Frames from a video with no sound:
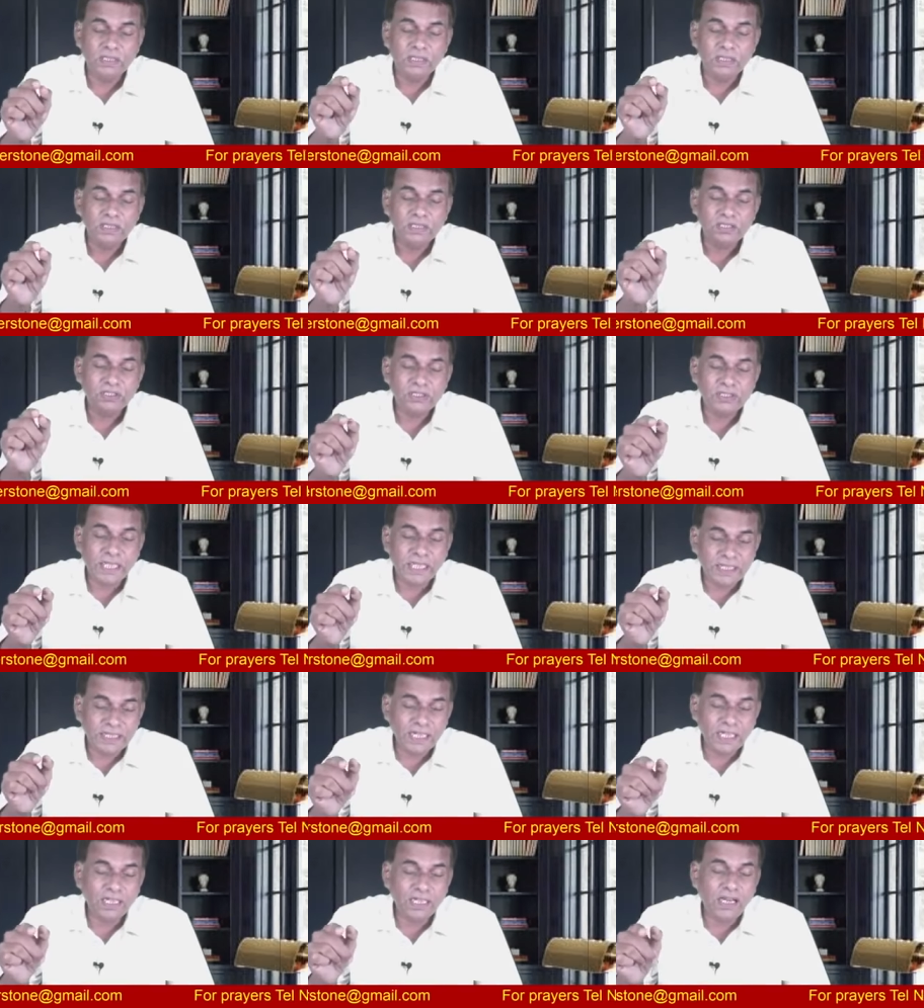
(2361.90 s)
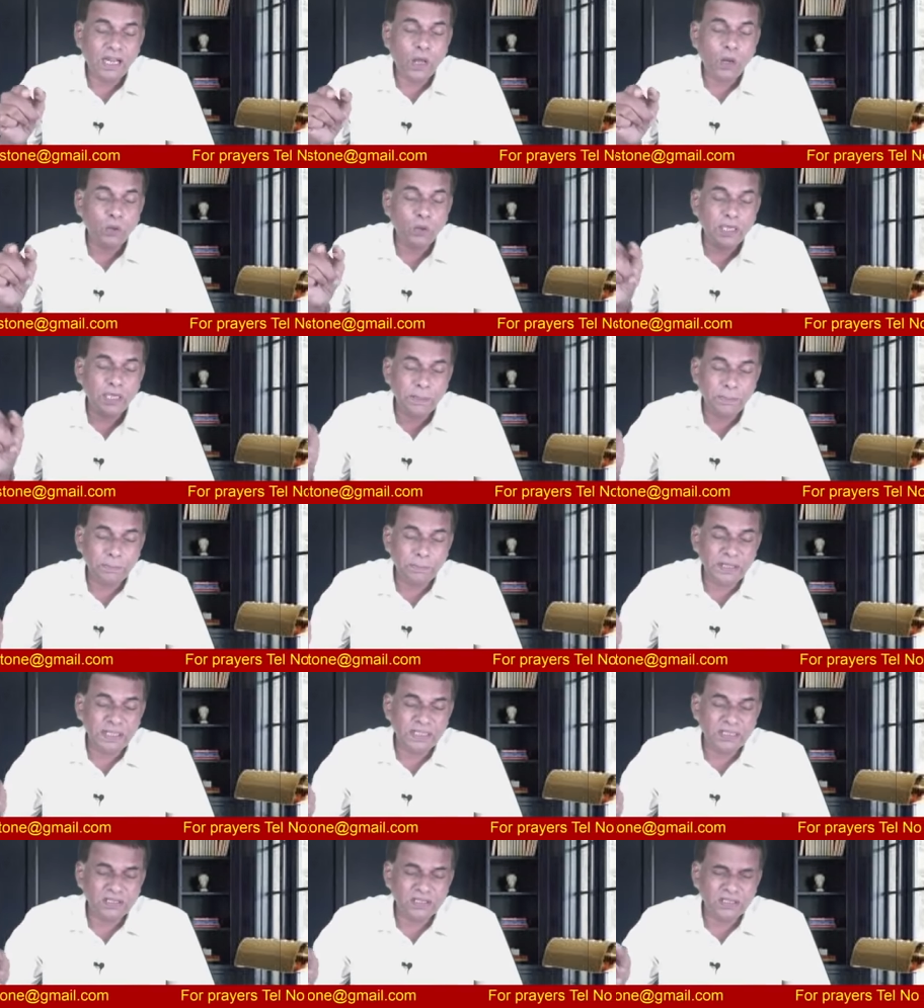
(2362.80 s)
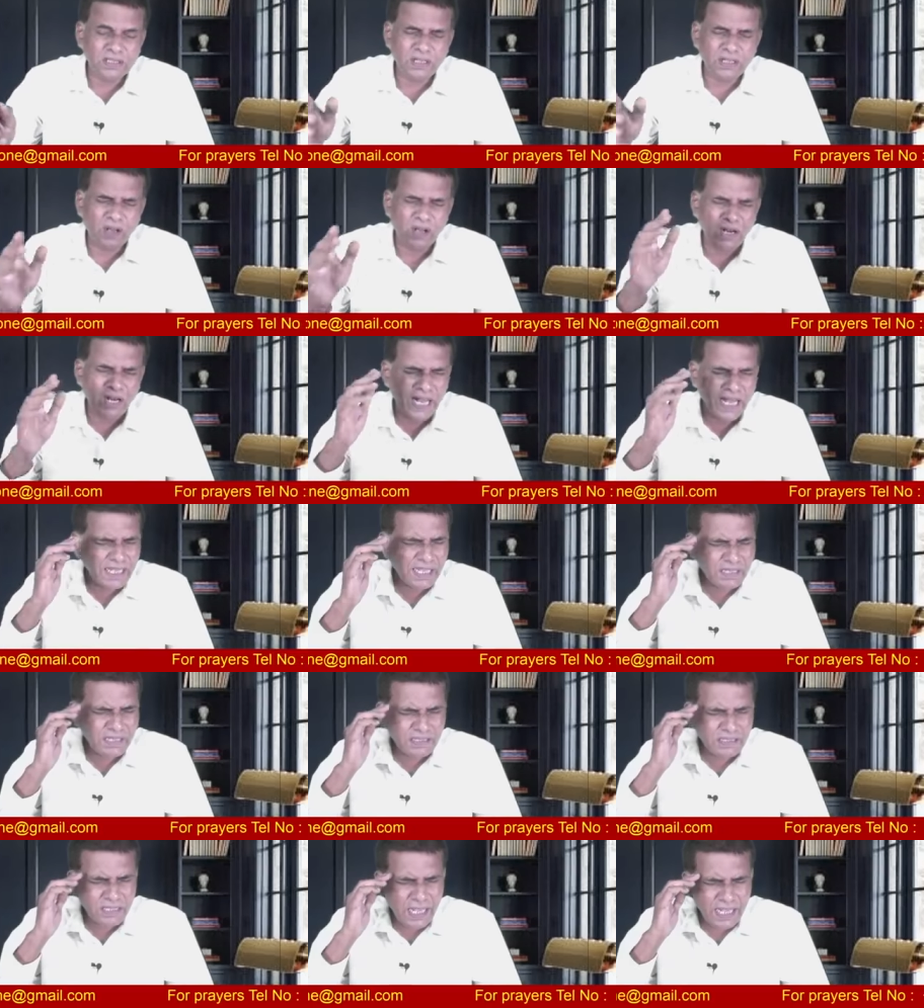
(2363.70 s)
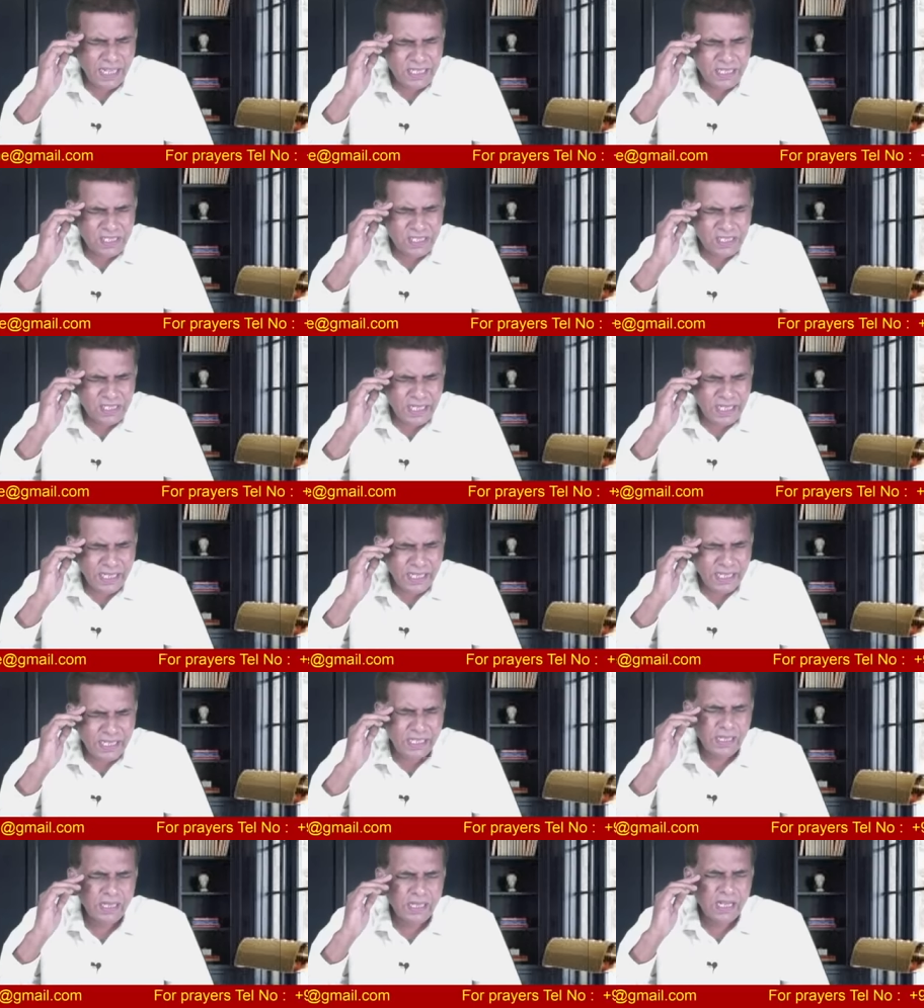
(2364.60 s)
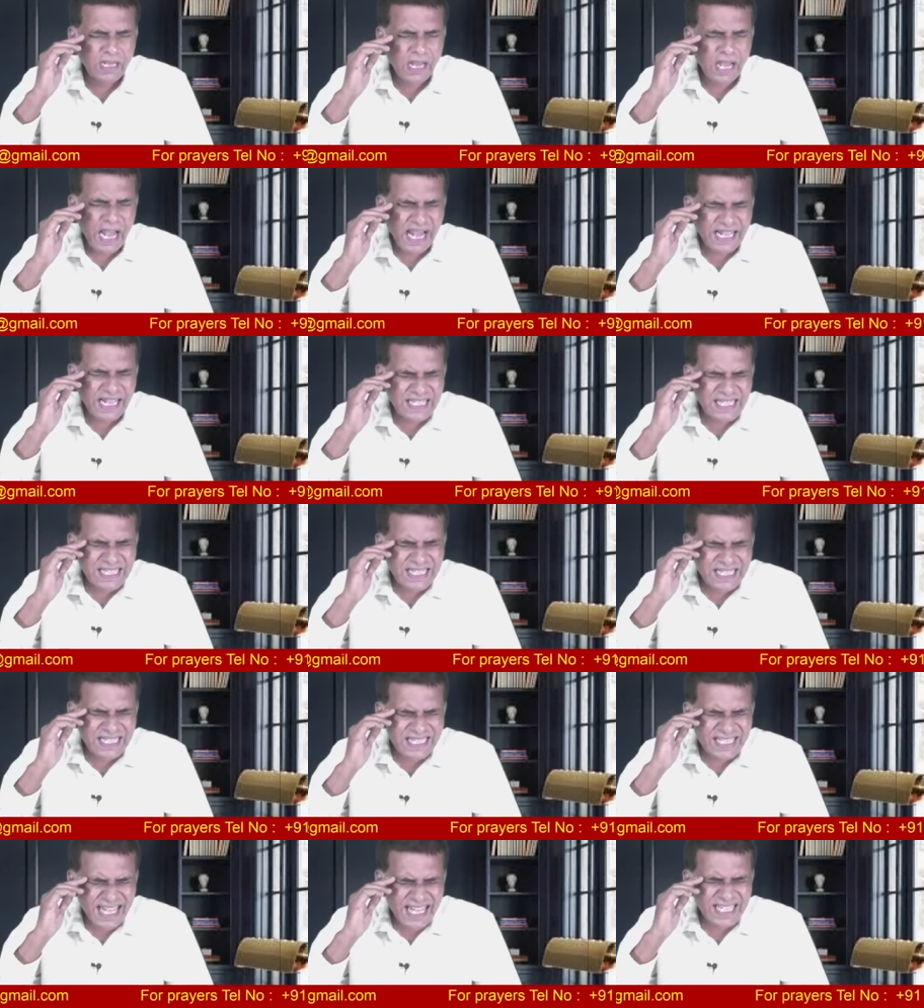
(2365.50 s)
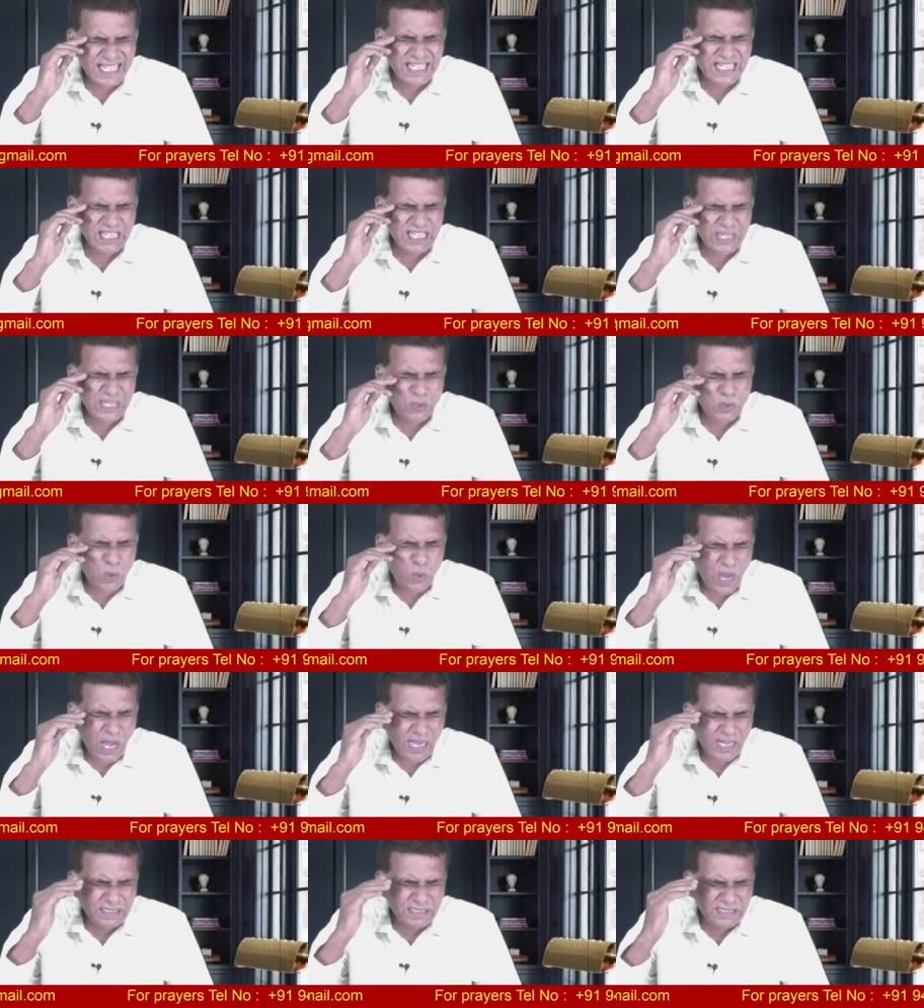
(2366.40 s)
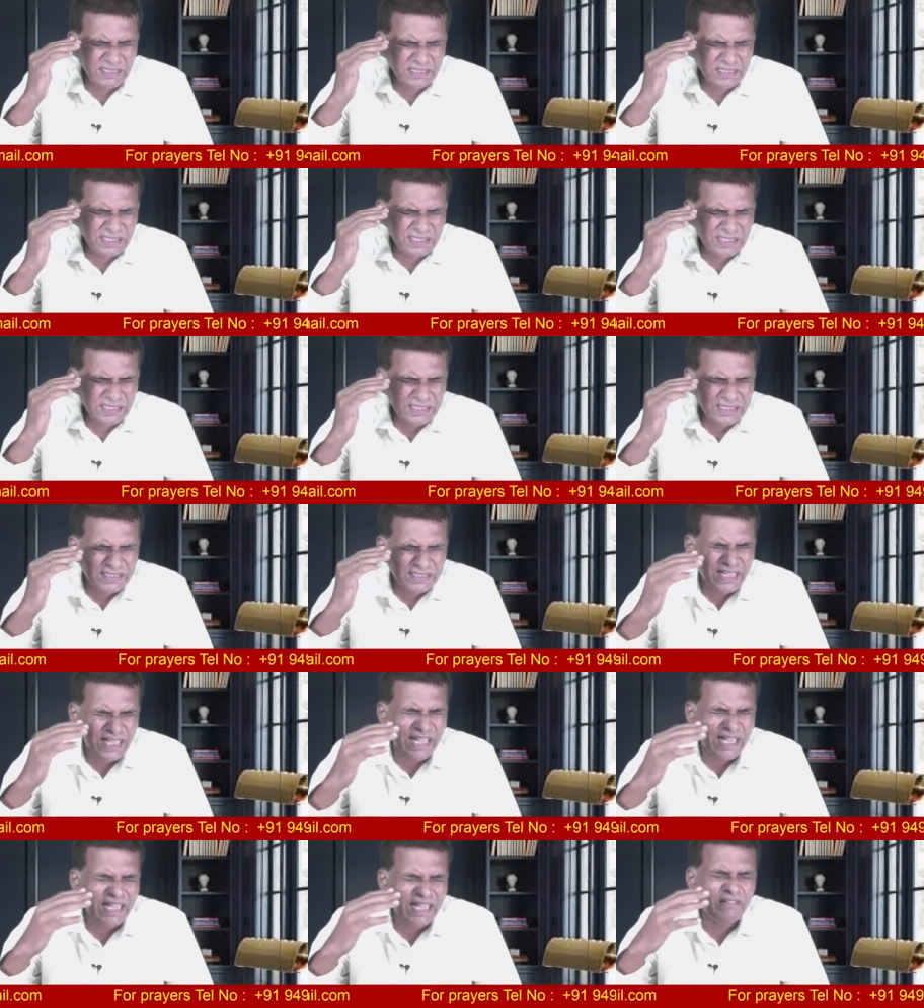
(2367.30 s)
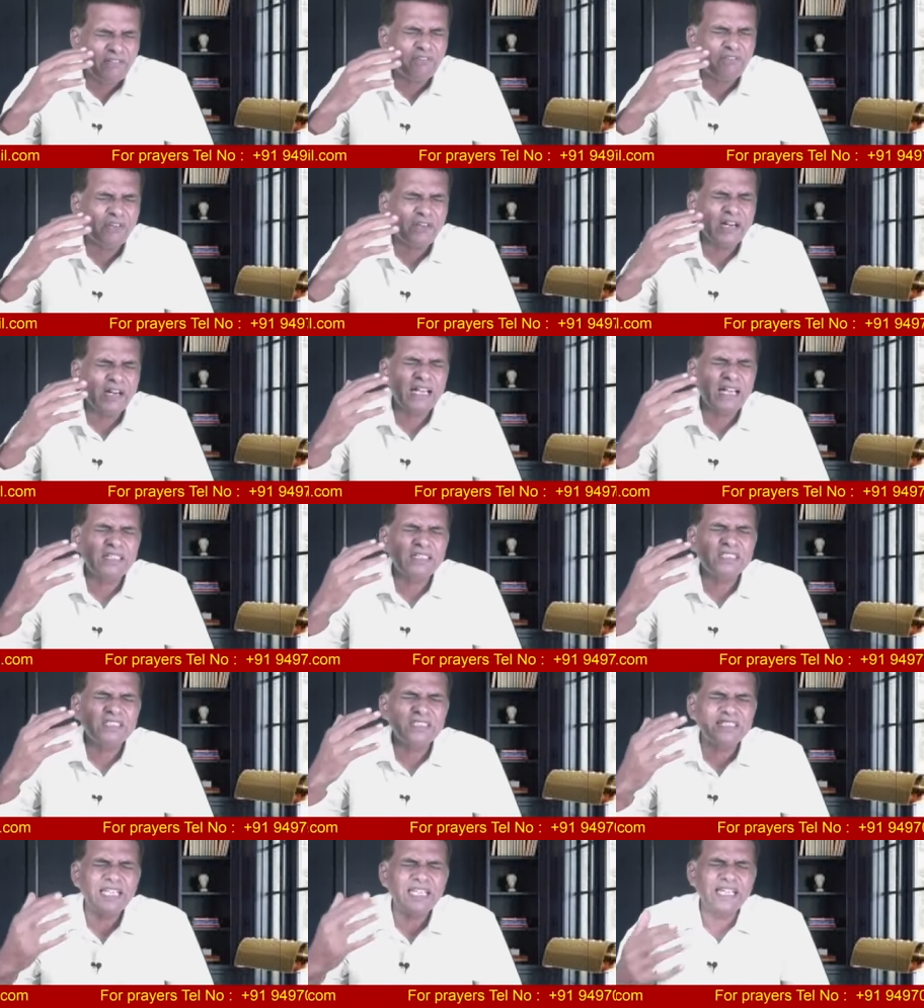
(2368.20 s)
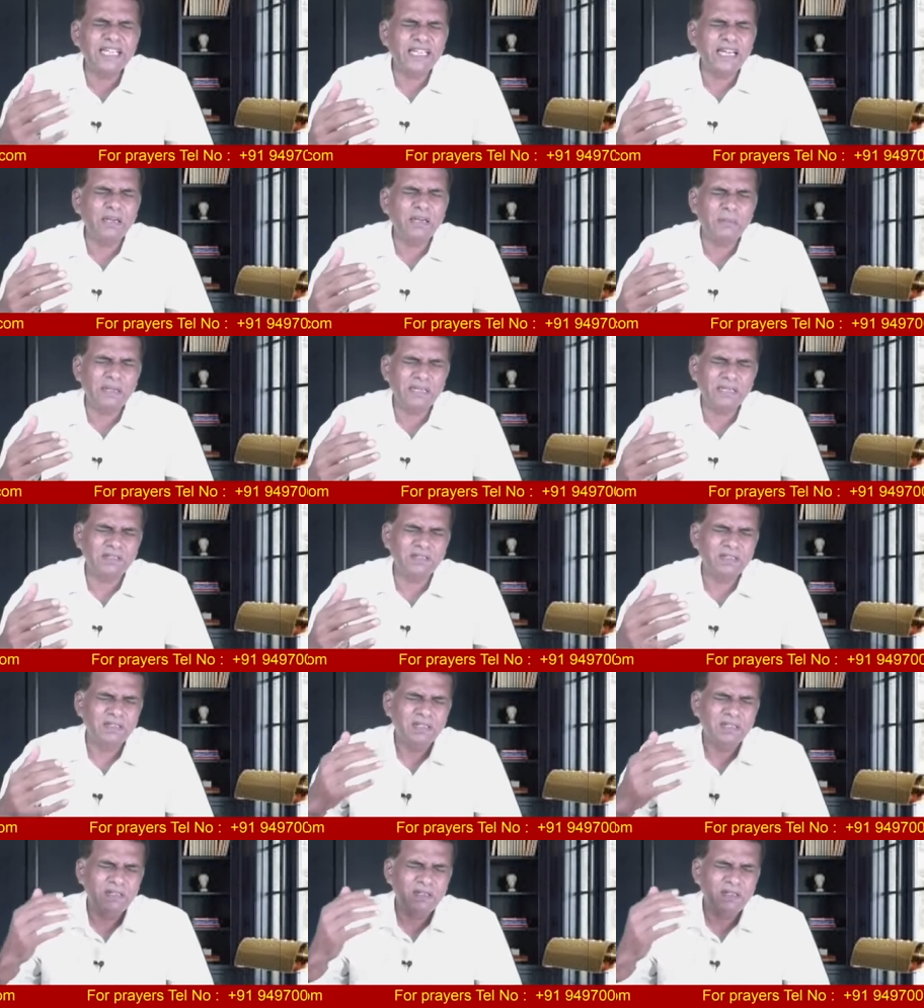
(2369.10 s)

settle down in peace the lord i i seek i sense you are uh, seeking for a settlement